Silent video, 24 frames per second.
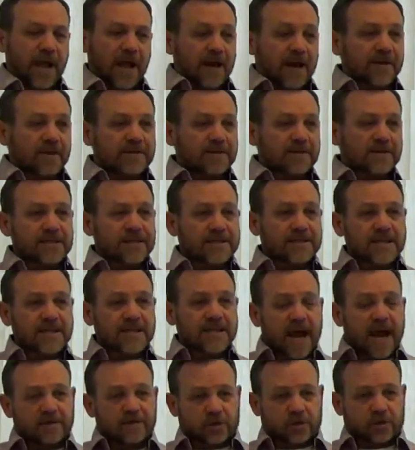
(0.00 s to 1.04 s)
And this
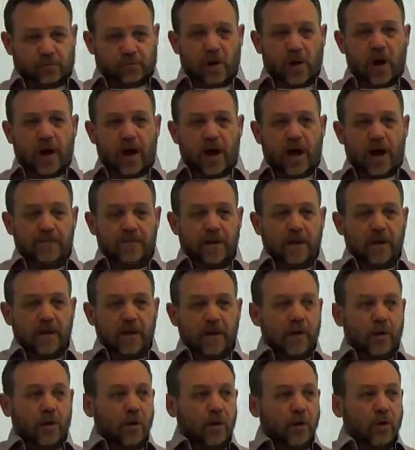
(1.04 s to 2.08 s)
exact spot
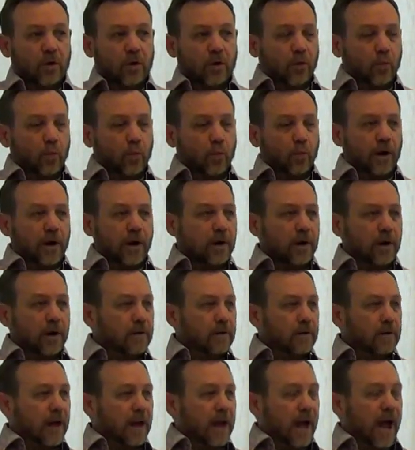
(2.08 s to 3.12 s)

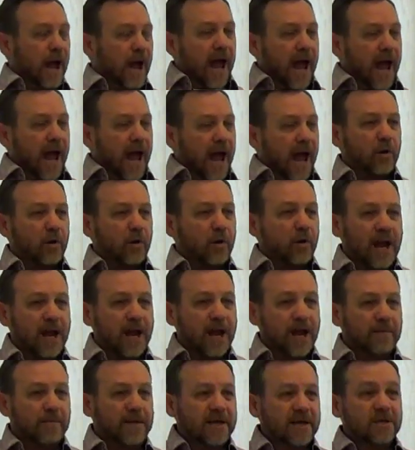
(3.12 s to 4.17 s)
where
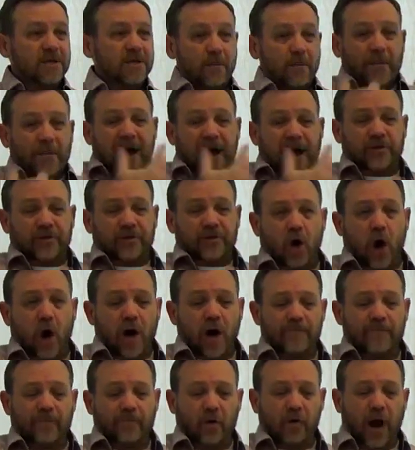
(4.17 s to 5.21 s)
Abraham is about to
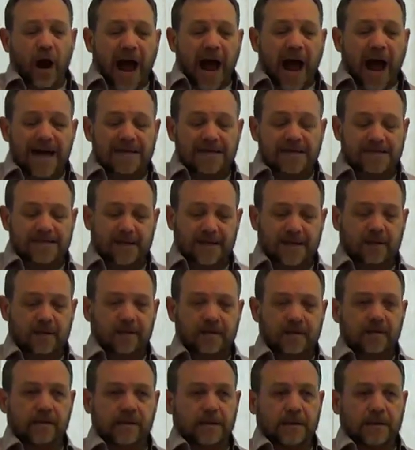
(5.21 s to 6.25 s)
offer
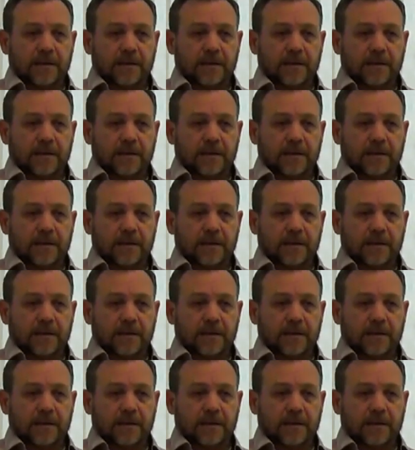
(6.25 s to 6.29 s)
Isaac